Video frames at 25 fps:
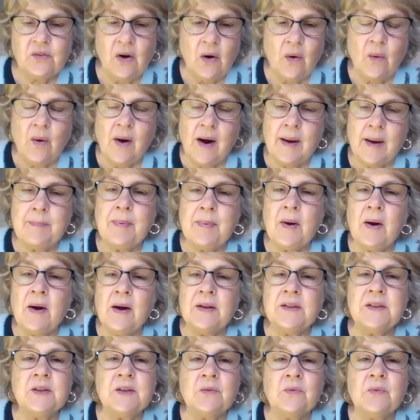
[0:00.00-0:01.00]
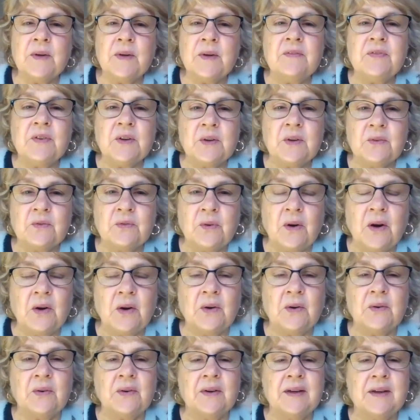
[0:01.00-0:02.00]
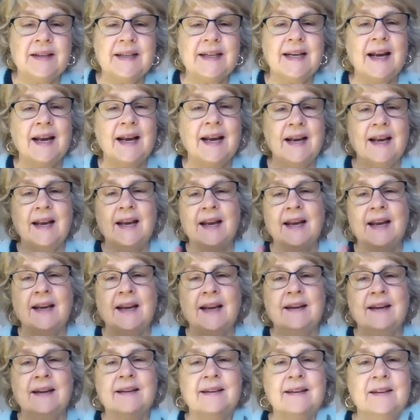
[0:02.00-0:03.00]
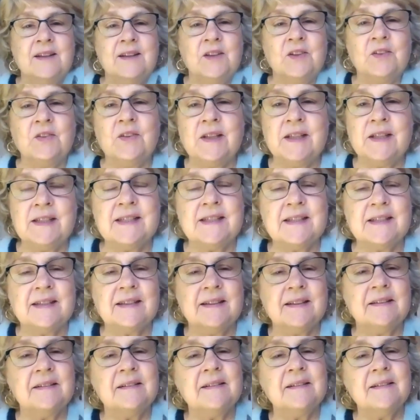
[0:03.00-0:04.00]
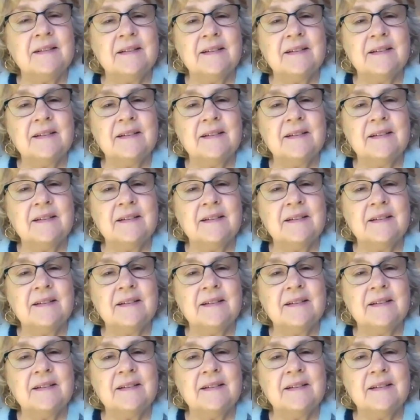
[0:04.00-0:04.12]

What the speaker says: grow up on the River Road? Hi, Eunice.